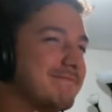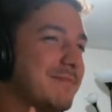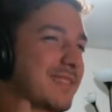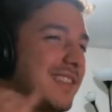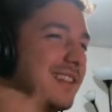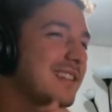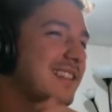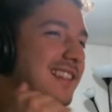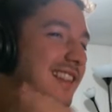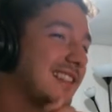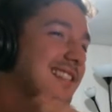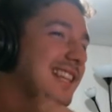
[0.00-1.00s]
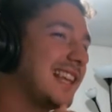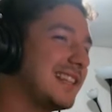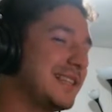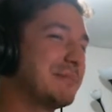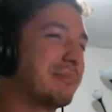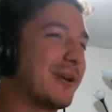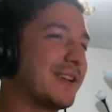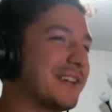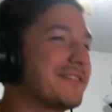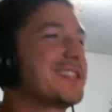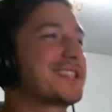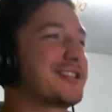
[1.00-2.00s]
the salient point of
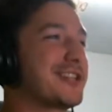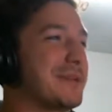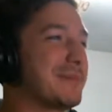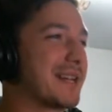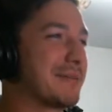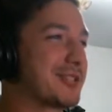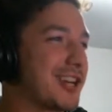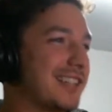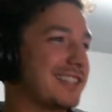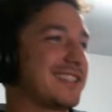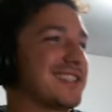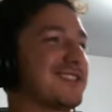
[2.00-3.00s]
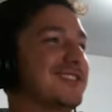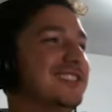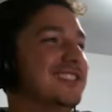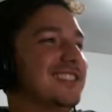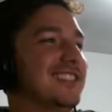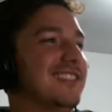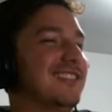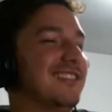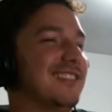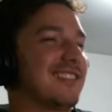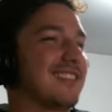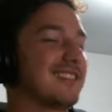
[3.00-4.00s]
this dream that I'm trying to
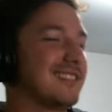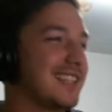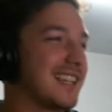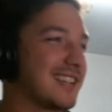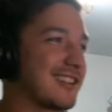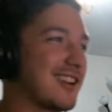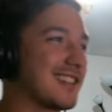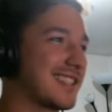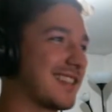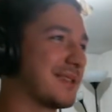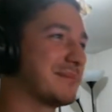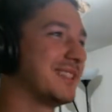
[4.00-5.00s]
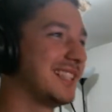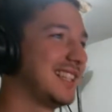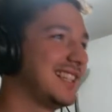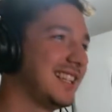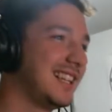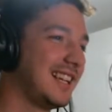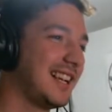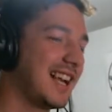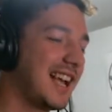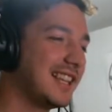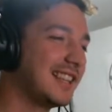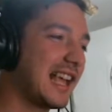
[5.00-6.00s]
get across to them.
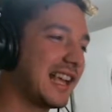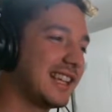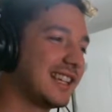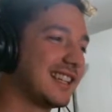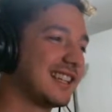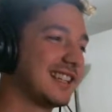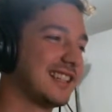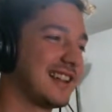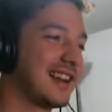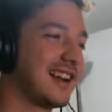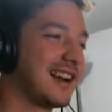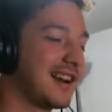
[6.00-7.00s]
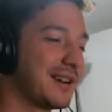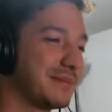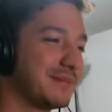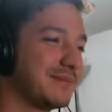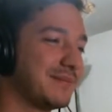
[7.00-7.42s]
And then I